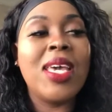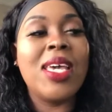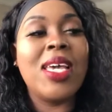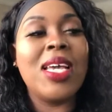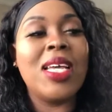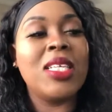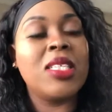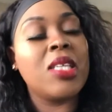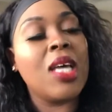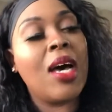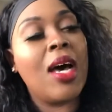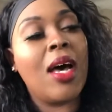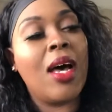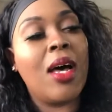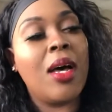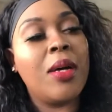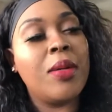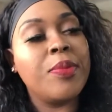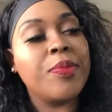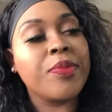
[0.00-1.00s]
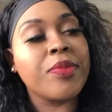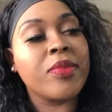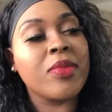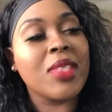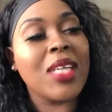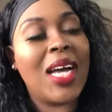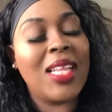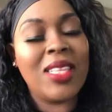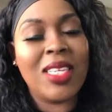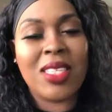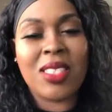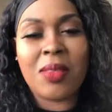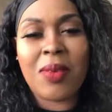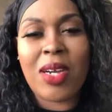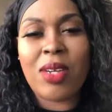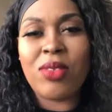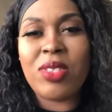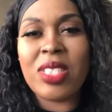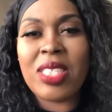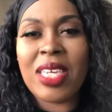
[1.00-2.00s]
It's I think it's
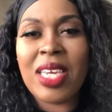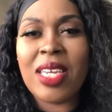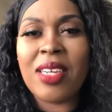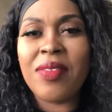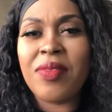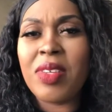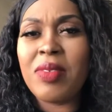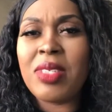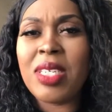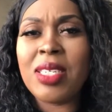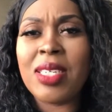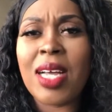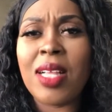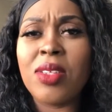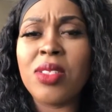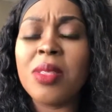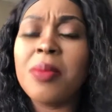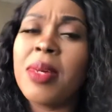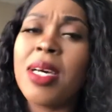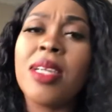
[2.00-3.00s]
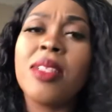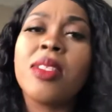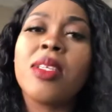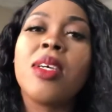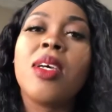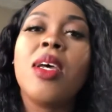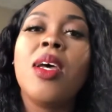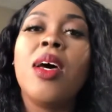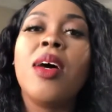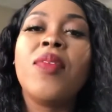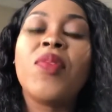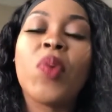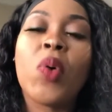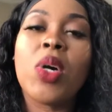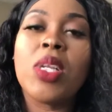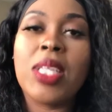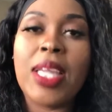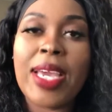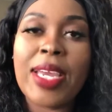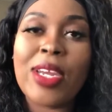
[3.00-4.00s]
around $10 to $15 a month for
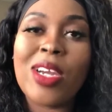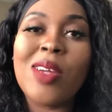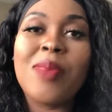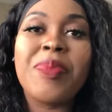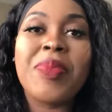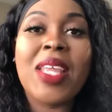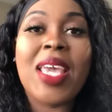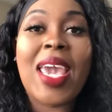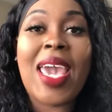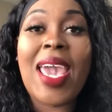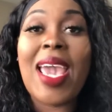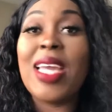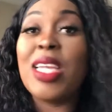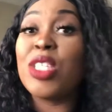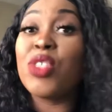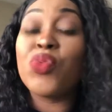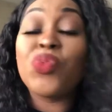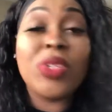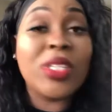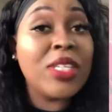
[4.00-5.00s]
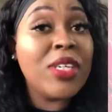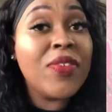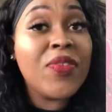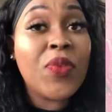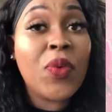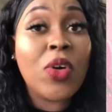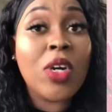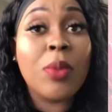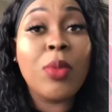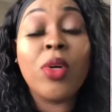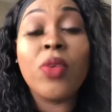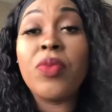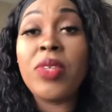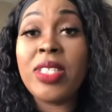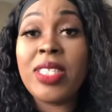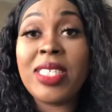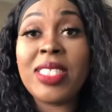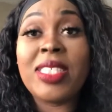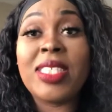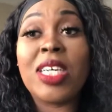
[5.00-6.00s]
Later, and it's really affordable,
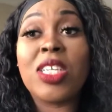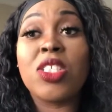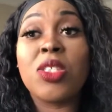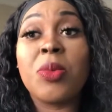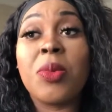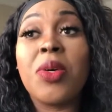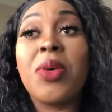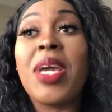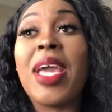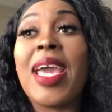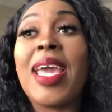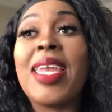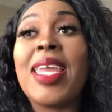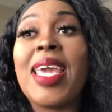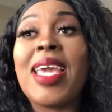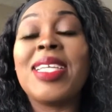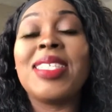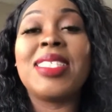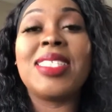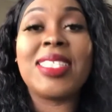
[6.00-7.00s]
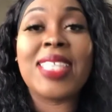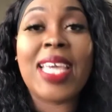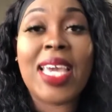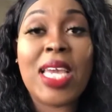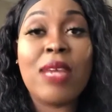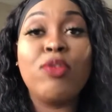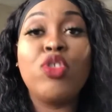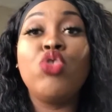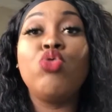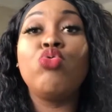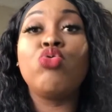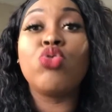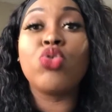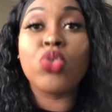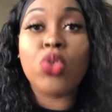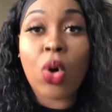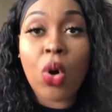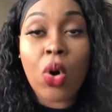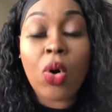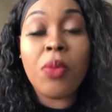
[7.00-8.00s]
really accessible, and it saves you
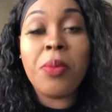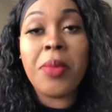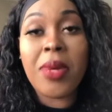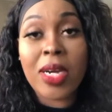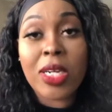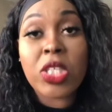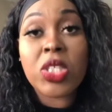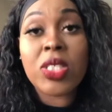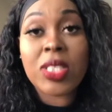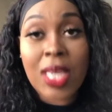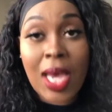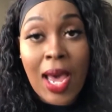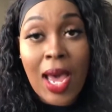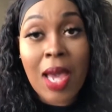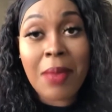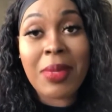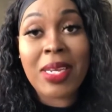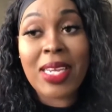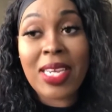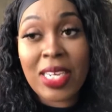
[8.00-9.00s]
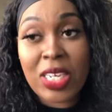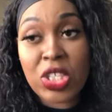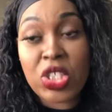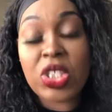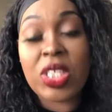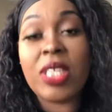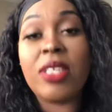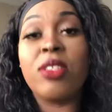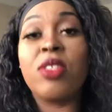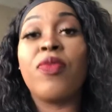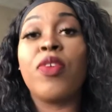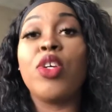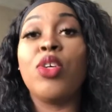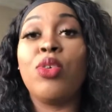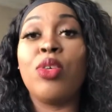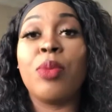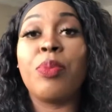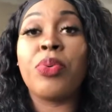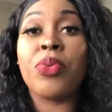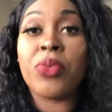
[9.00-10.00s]
so much time and energy for you
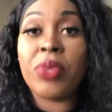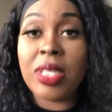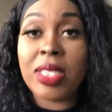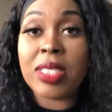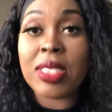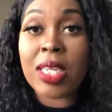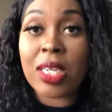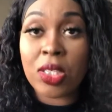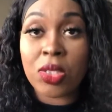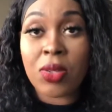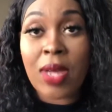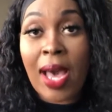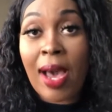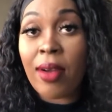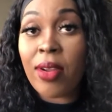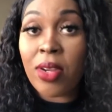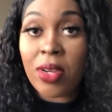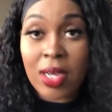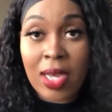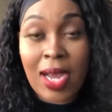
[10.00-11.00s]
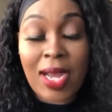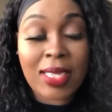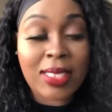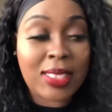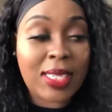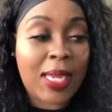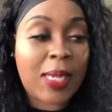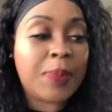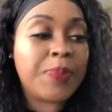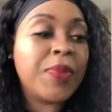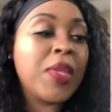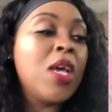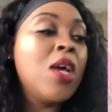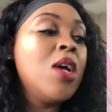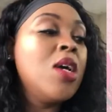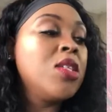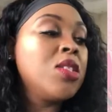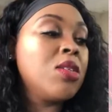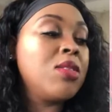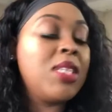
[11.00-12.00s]
to pre-schedule out your content.
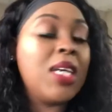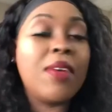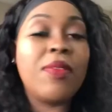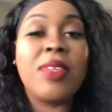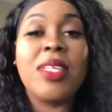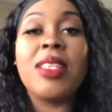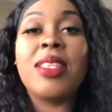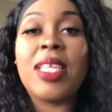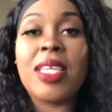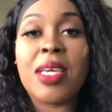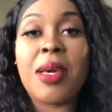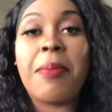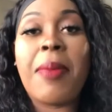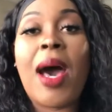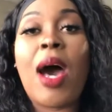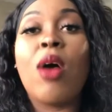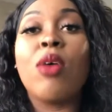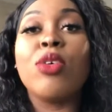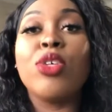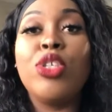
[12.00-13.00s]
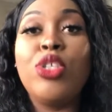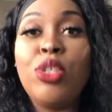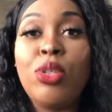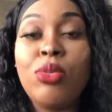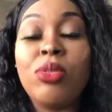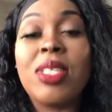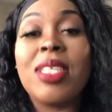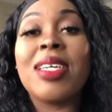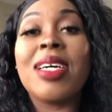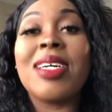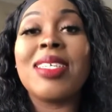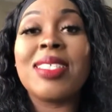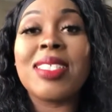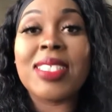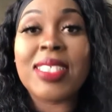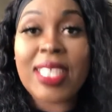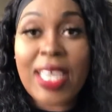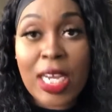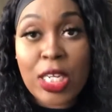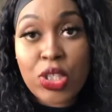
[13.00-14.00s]
So definitely think about using a
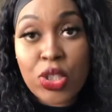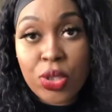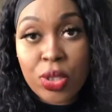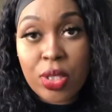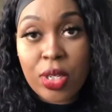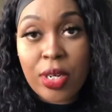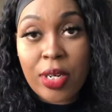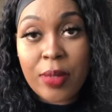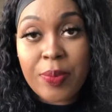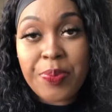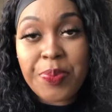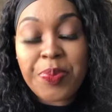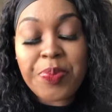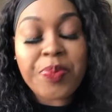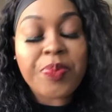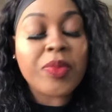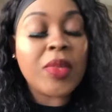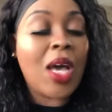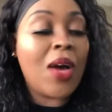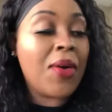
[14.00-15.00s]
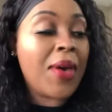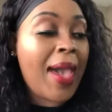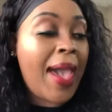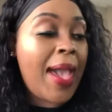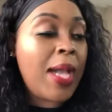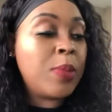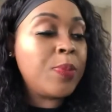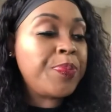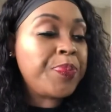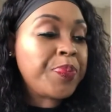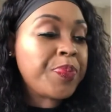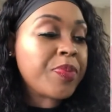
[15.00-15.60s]
scheduler, okay?